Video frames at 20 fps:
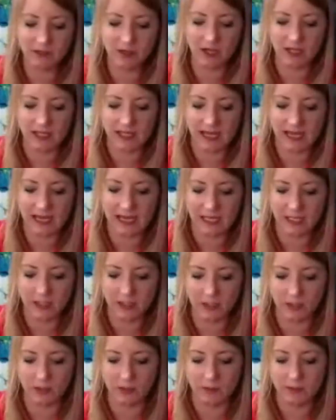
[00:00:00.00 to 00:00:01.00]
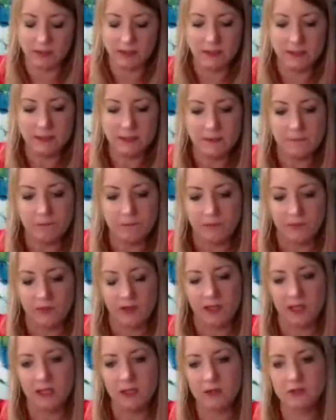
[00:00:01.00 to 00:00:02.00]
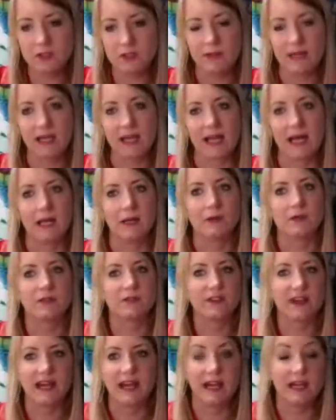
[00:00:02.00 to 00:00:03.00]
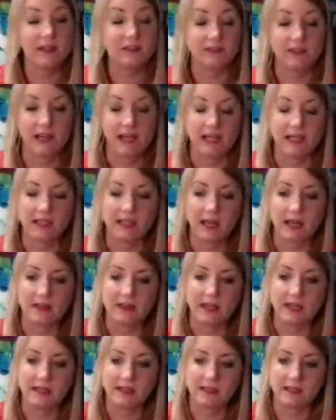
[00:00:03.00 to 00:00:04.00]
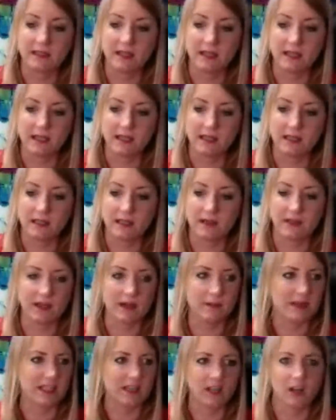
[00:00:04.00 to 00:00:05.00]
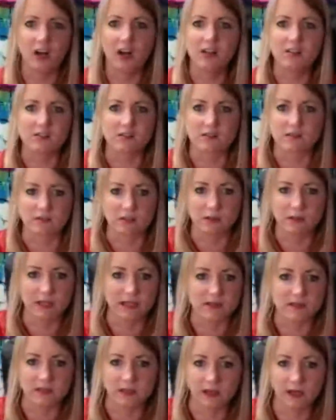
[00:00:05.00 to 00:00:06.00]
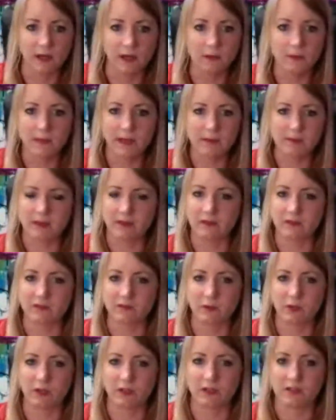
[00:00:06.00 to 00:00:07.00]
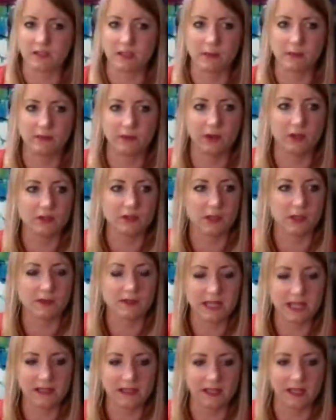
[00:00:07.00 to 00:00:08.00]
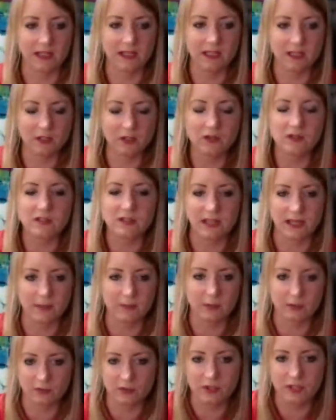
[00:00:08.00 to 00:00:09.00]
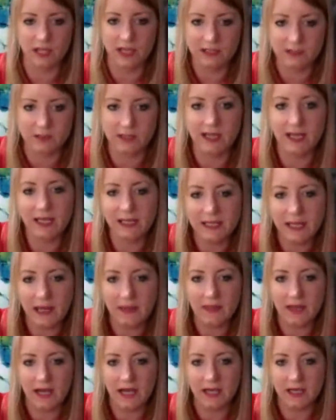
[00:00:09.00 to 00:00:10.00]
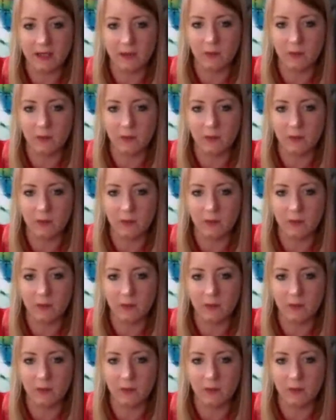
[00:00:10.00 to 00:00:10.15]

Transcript: got a guy who, he looked at my accounts, fair, fine. And then I think I made a loss 2 years ago and maybe even a small loss the year before. So it's kind of like, it looks like bullshit. So I kind of get that in a